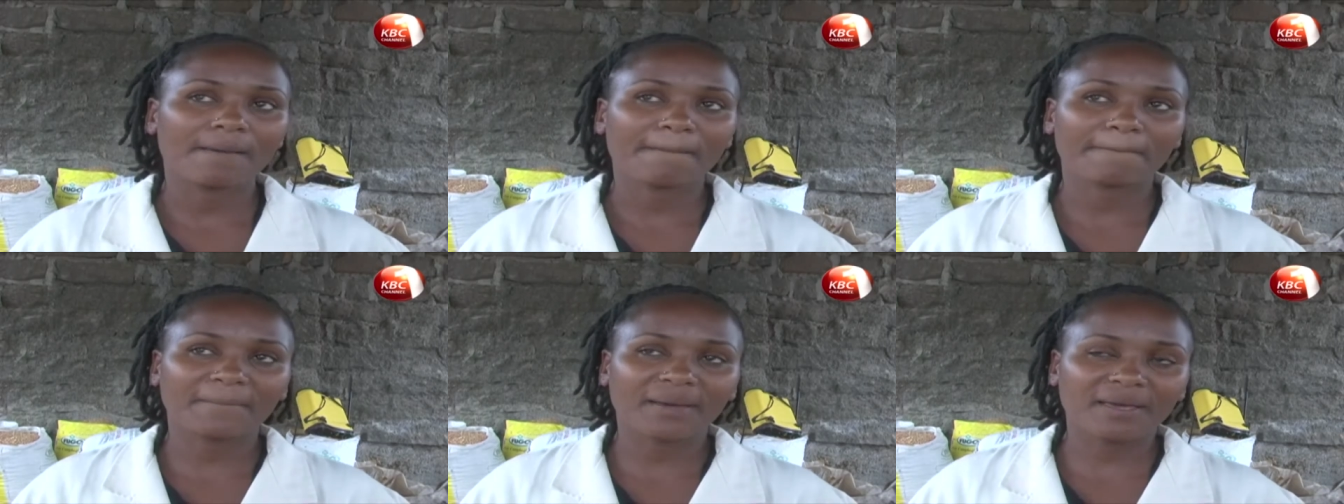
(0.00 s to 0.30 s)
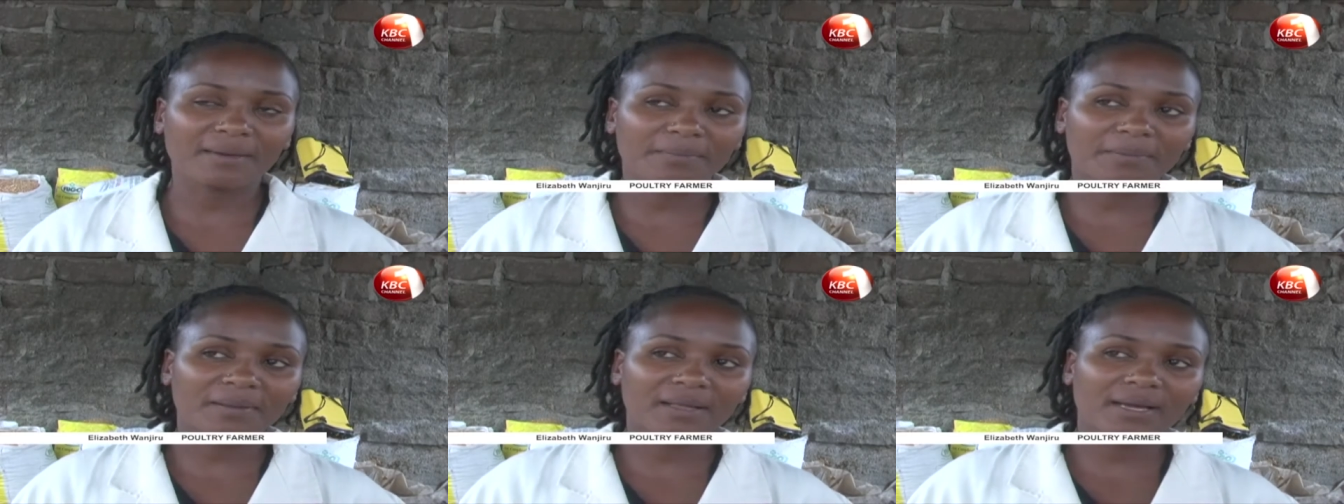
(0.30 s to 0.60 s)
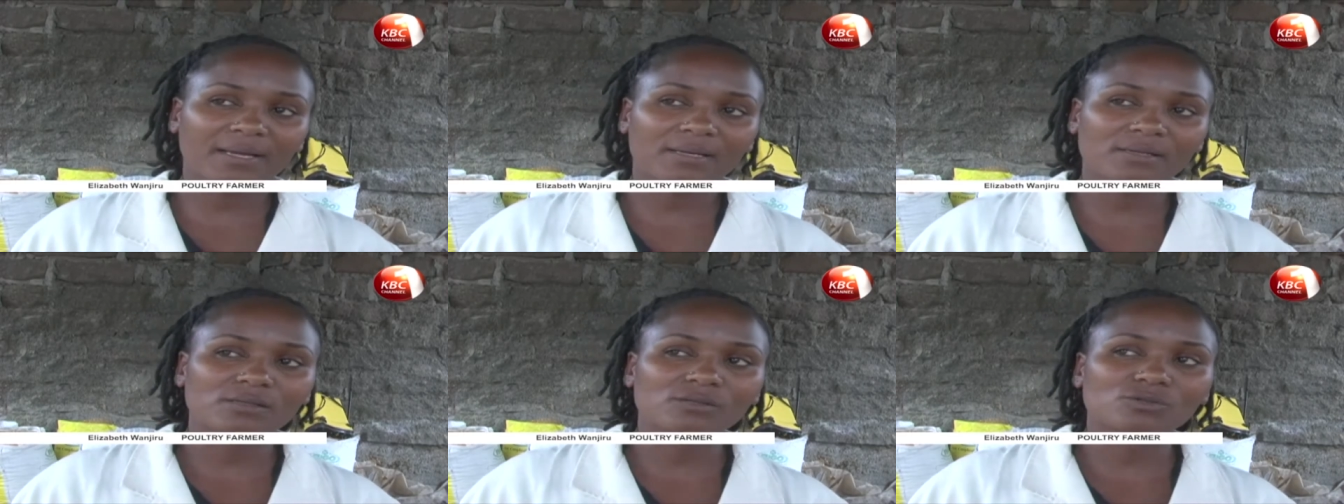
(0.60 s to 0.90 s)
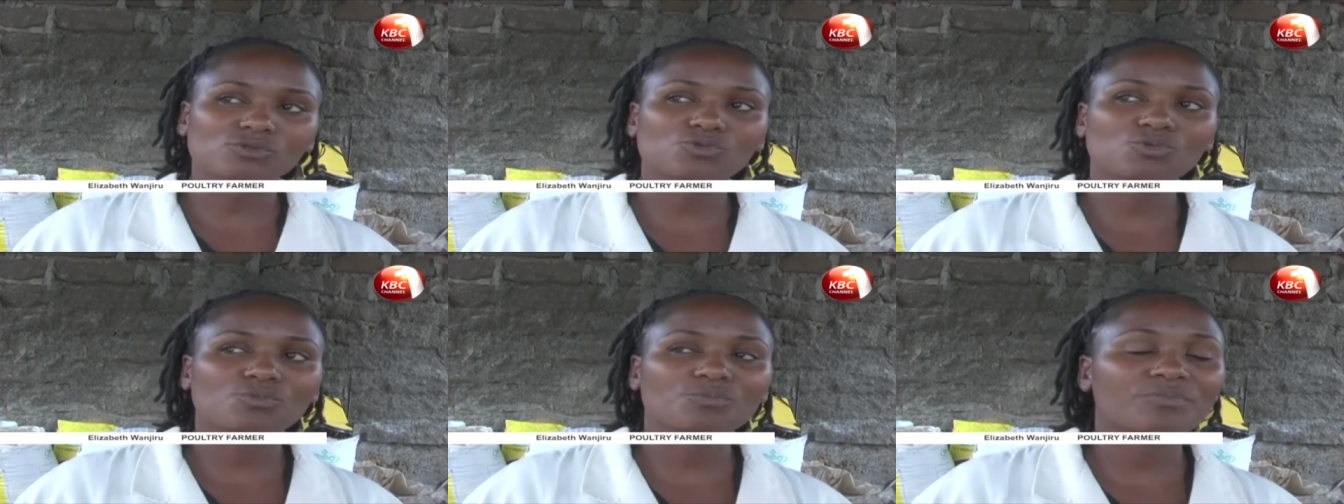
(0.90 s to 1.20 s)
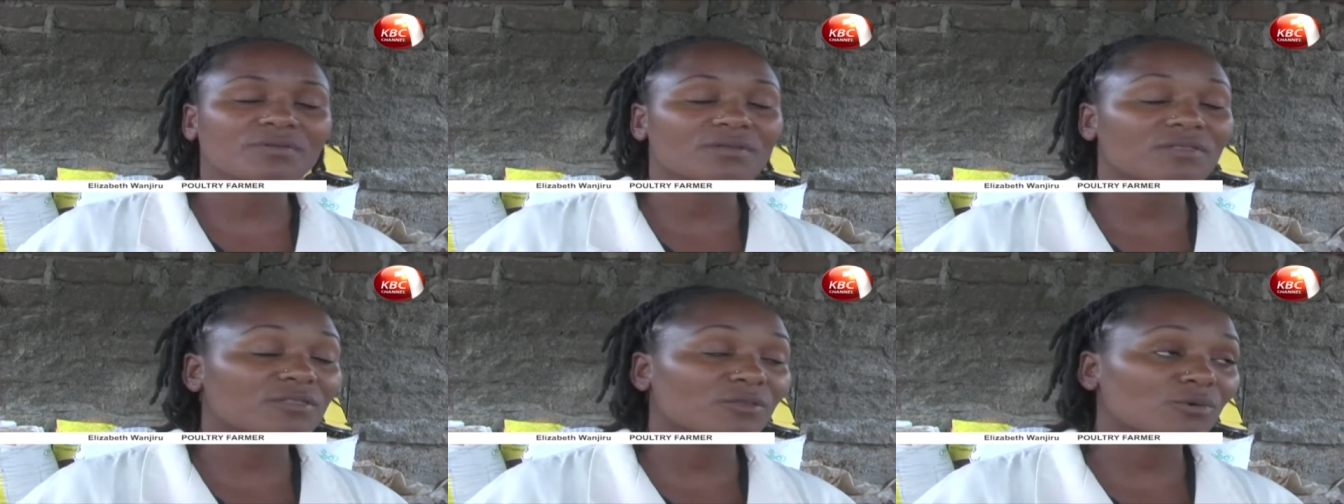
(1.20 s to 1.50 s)
My plan is to
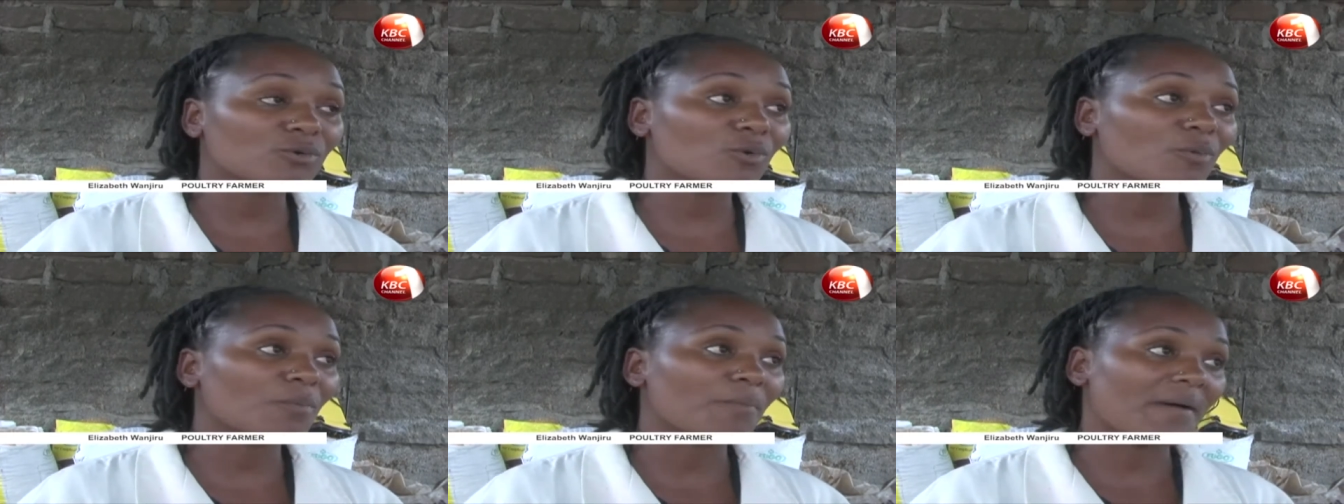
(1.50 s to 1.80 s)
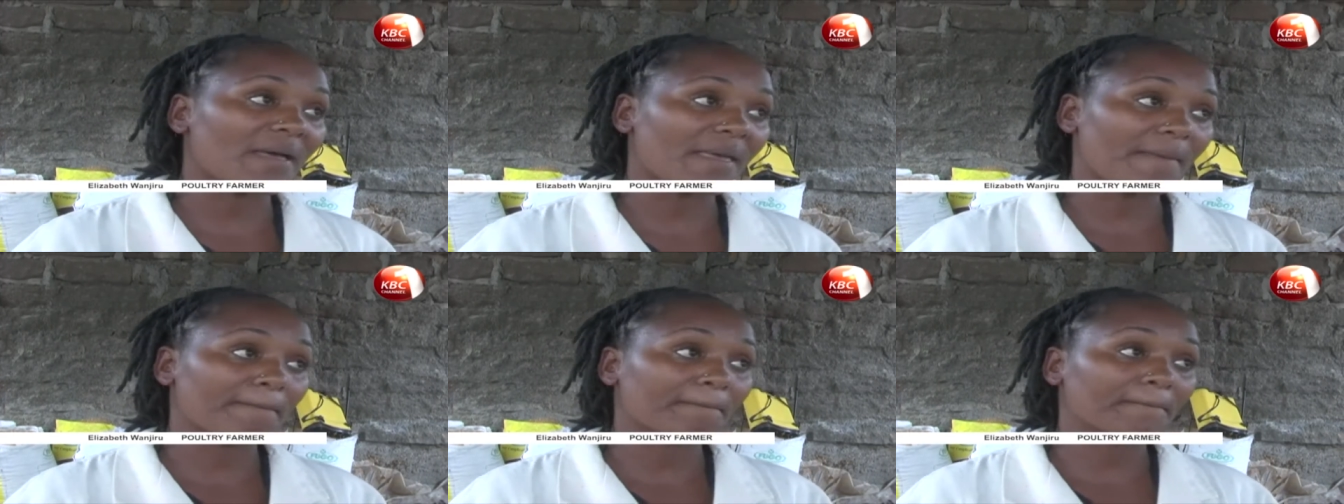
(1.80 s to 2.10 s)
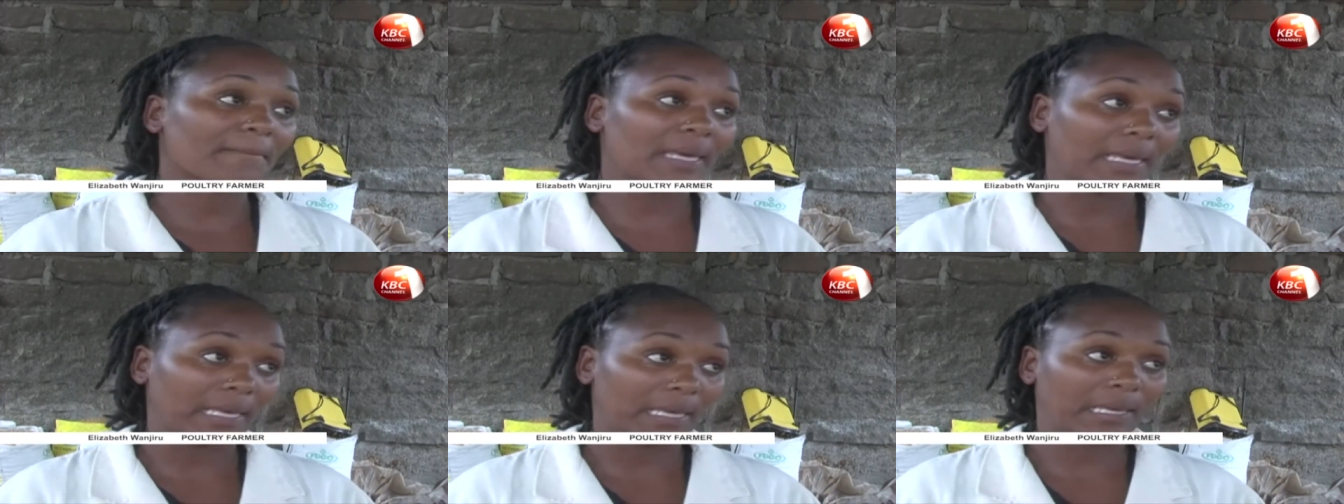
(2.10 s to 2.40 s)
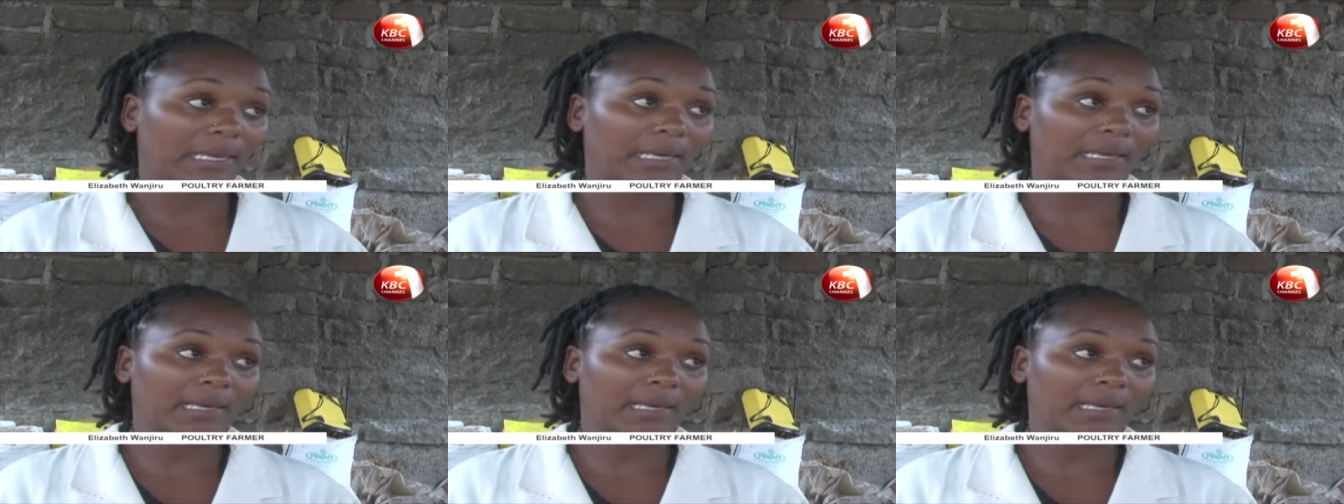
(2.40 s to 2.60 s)
be through by May,